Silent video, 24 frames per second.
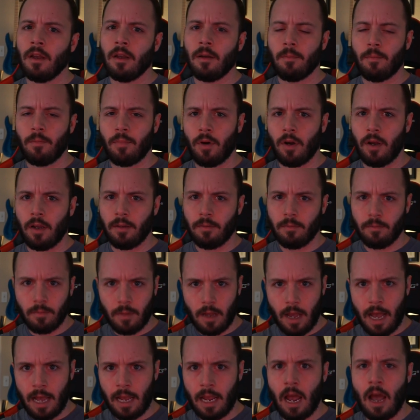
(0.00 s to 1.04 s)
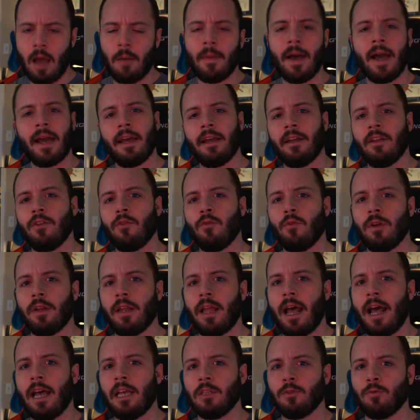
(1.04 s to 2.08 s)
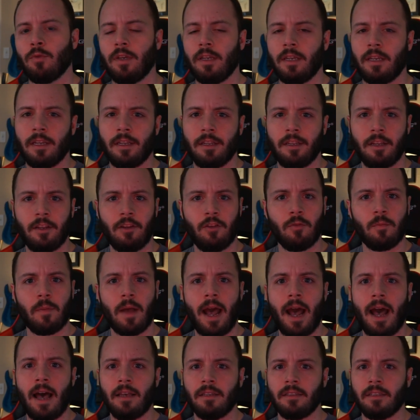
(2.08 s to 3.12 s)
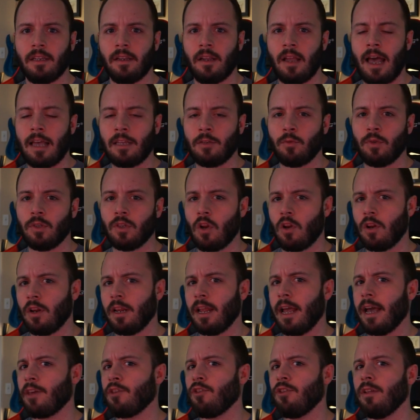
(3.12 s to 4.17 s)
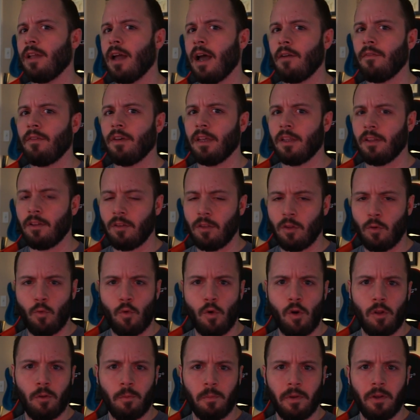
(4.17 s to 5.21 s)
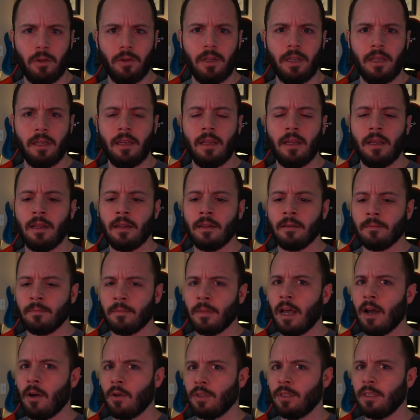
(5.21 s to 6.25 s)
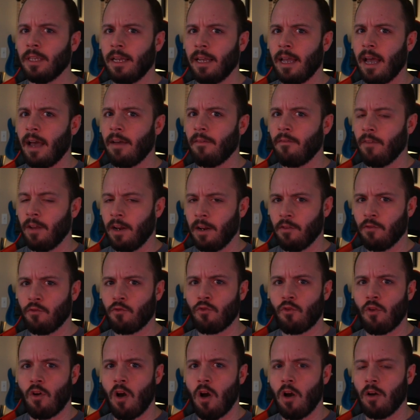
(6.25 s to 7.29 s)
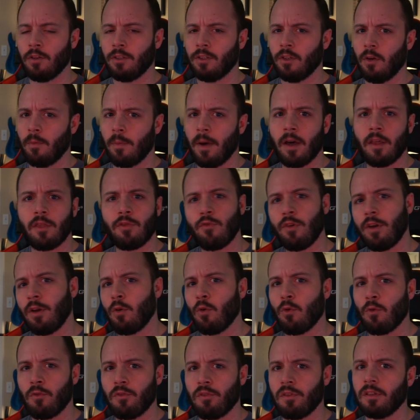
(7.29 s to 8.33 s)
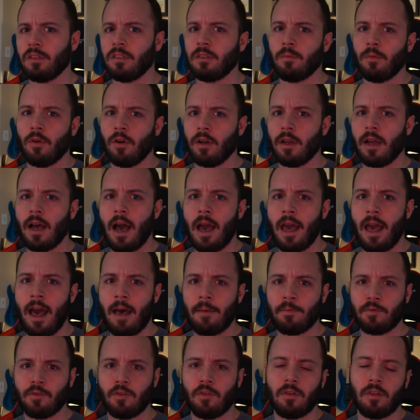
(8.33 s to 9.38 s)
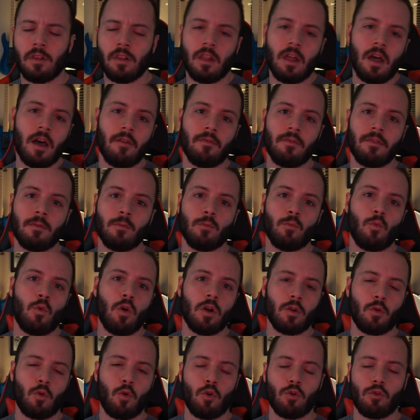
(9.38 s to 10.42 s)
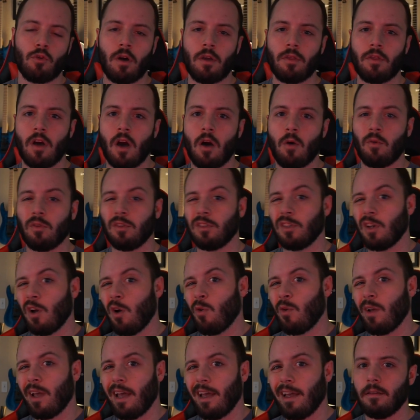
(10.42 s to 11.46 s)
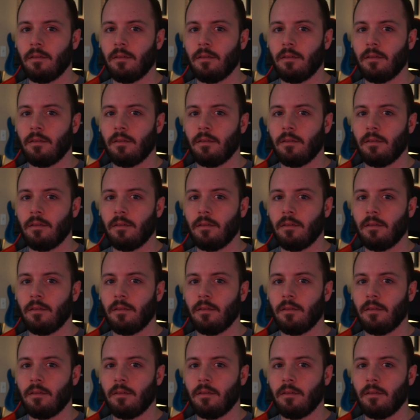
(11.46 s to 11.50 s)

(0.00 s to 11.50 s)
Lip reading: But I got back into it as we continued past and as we started actually diving into the world building. I would say I finished strong, so about 3/4 of this book I absolutely loved. 1/4 I thought was okay.